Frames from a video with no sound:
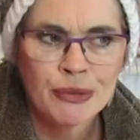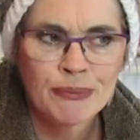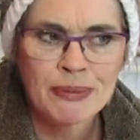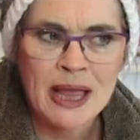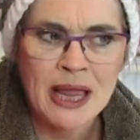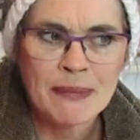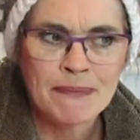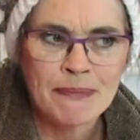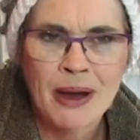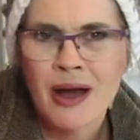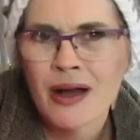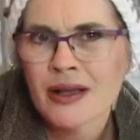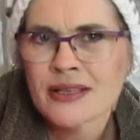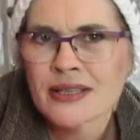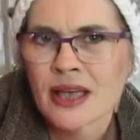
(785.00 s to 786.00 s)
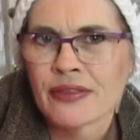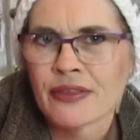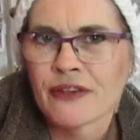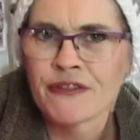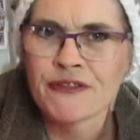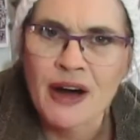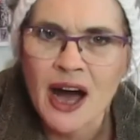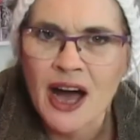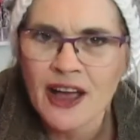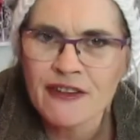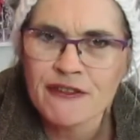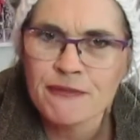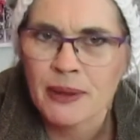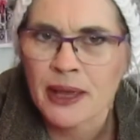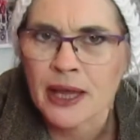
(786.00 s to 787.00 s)
Paintbox and the
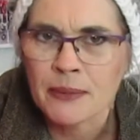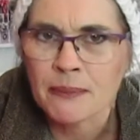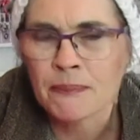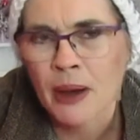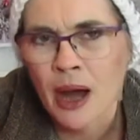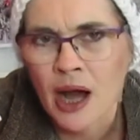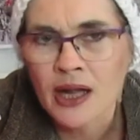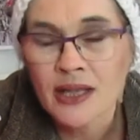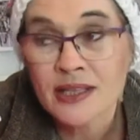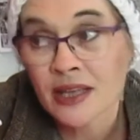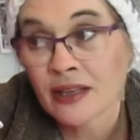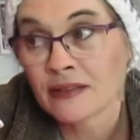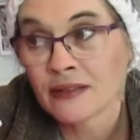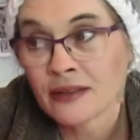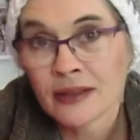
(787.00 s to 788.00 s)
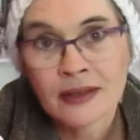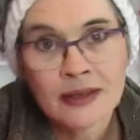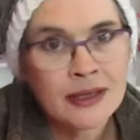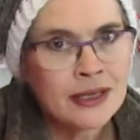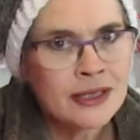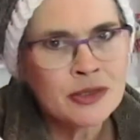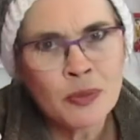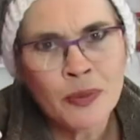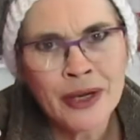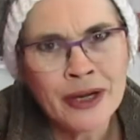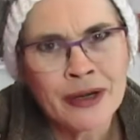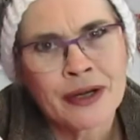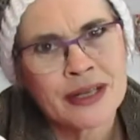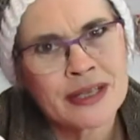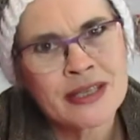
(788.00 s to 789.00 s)
five Paintbox. And it's
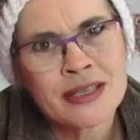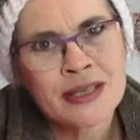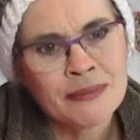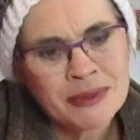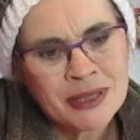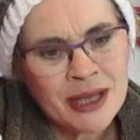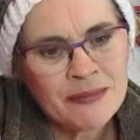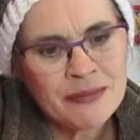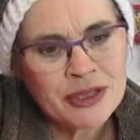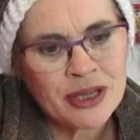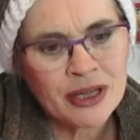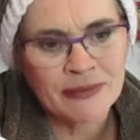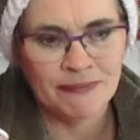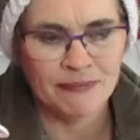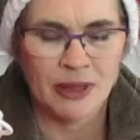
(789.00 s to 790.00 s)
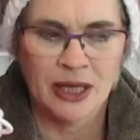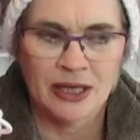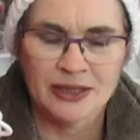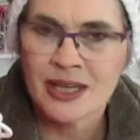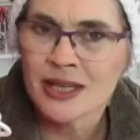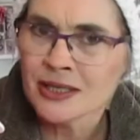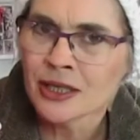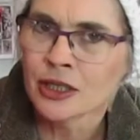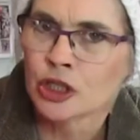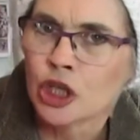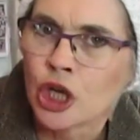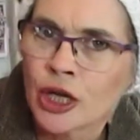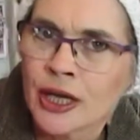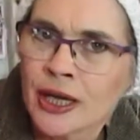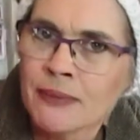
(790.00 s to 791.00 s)
weird because sometimes it, it doesn't
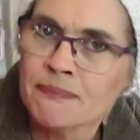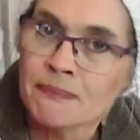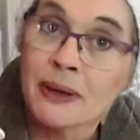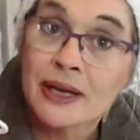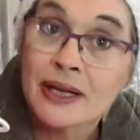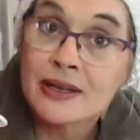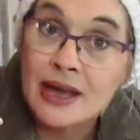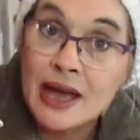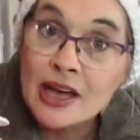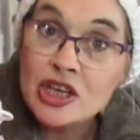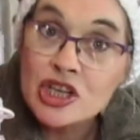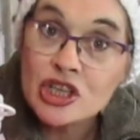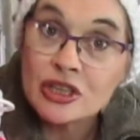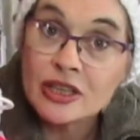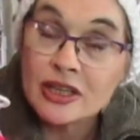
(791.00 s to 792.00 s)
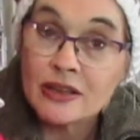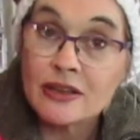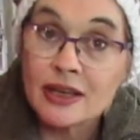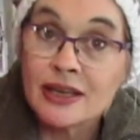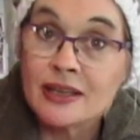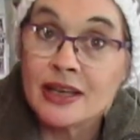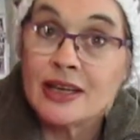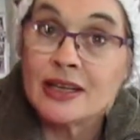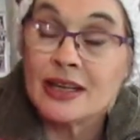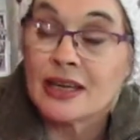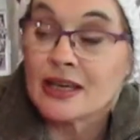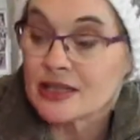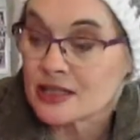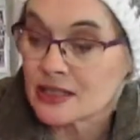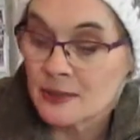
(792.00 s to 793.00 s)
look it, but it actually, it, it
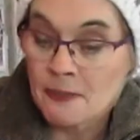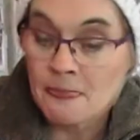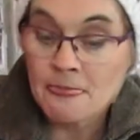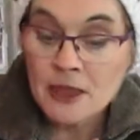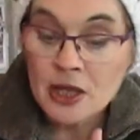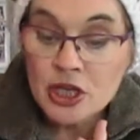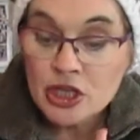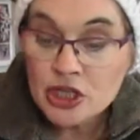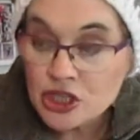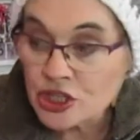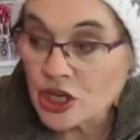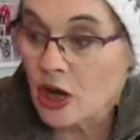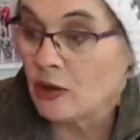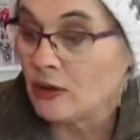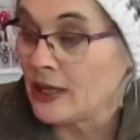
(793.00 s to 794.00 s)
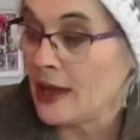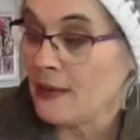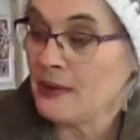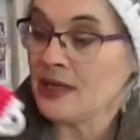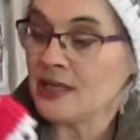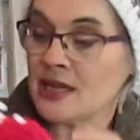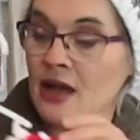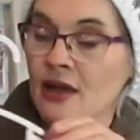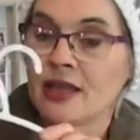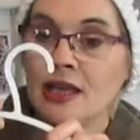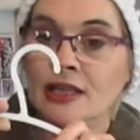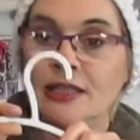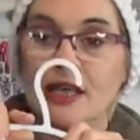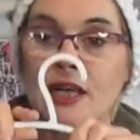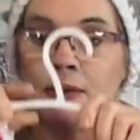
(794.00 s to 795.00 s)
is. So let me tell you
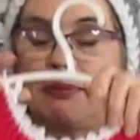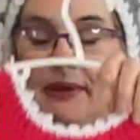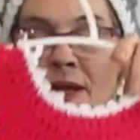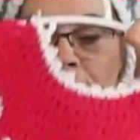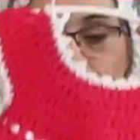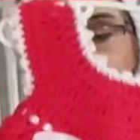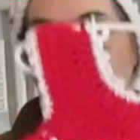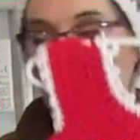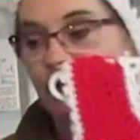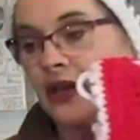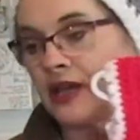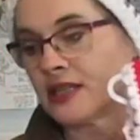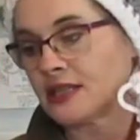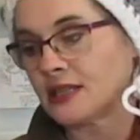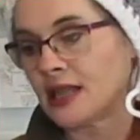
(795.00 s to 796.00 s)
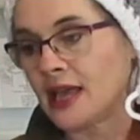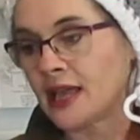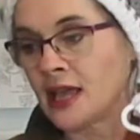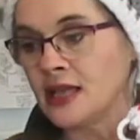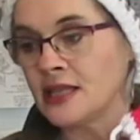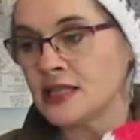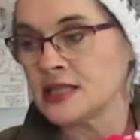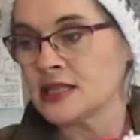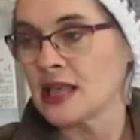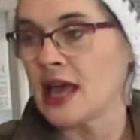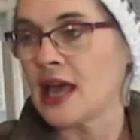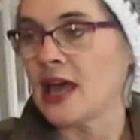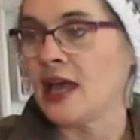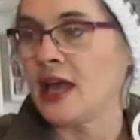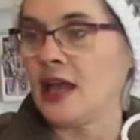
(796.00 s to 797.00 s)
a little bit about this. Like I
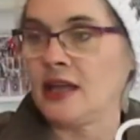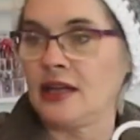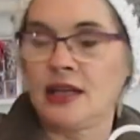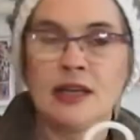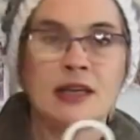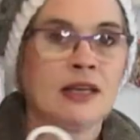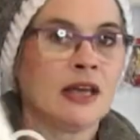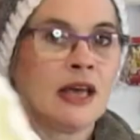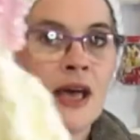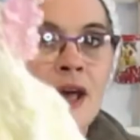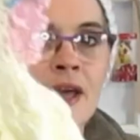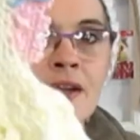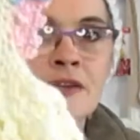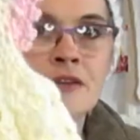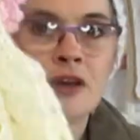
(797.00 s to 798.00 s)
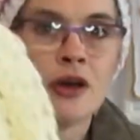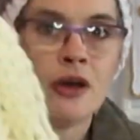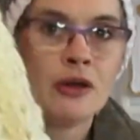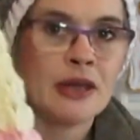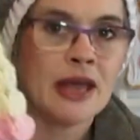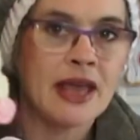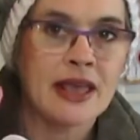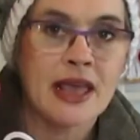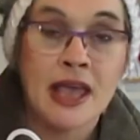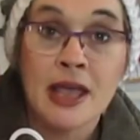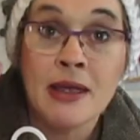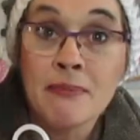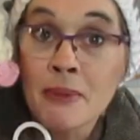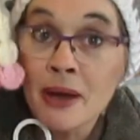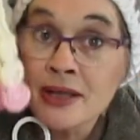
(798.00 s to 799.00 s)
said, I don't know, like
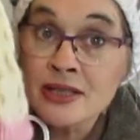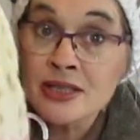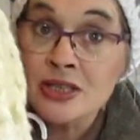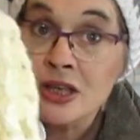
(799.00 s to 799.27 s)
eight months